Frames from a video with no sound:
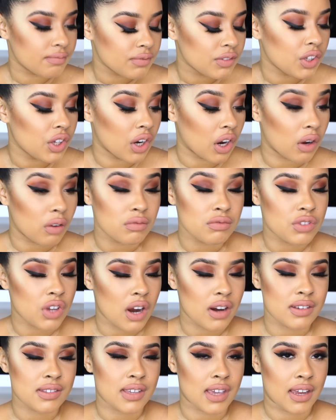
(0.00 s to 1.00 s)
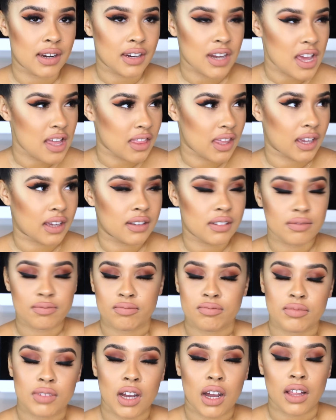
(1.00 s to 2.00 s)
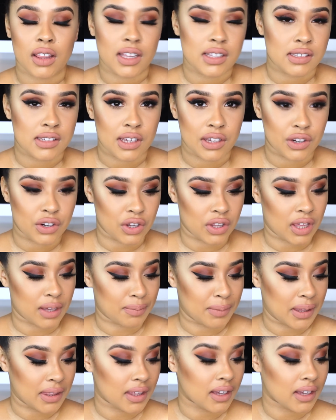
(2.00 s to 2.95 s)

you know, dark skin, not like a light skin girl like me,